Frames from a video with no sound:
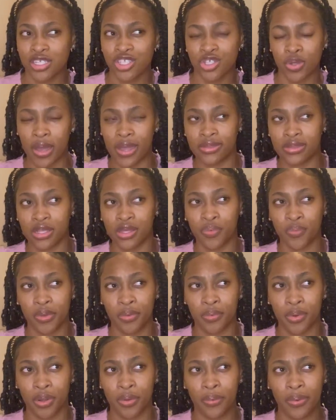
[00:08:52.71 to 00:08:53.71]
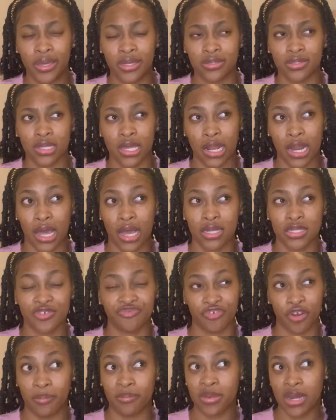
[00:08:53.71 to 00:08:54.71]
So I think we were going to class
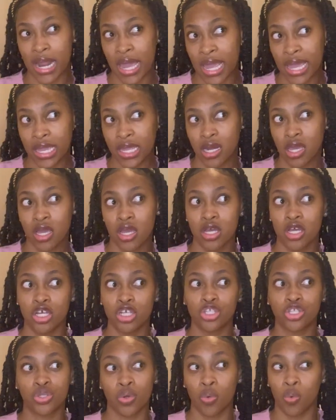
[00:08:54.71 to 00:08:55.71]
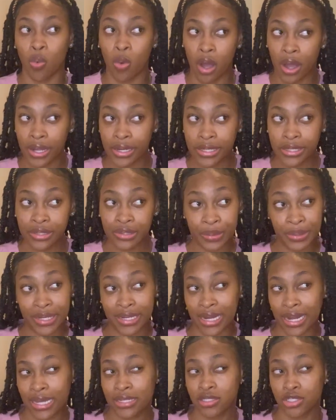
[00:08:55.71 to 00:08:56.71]
from 9 to 1 or
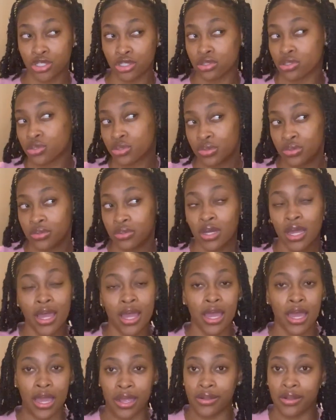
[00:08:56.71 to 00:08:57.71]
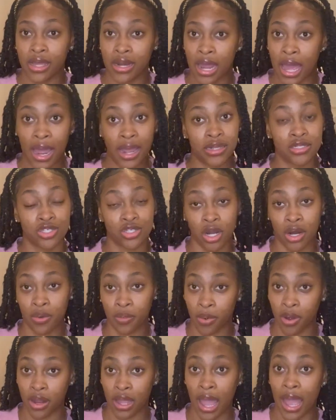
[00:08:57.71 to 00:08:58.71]
9 to 2, and then I start
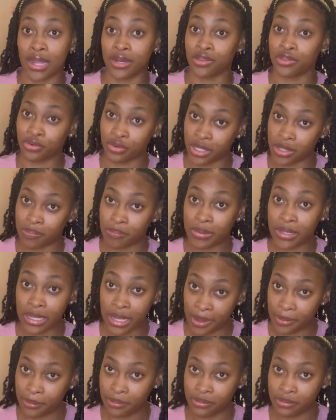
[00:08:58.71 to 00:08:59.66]
work at 3 p.m.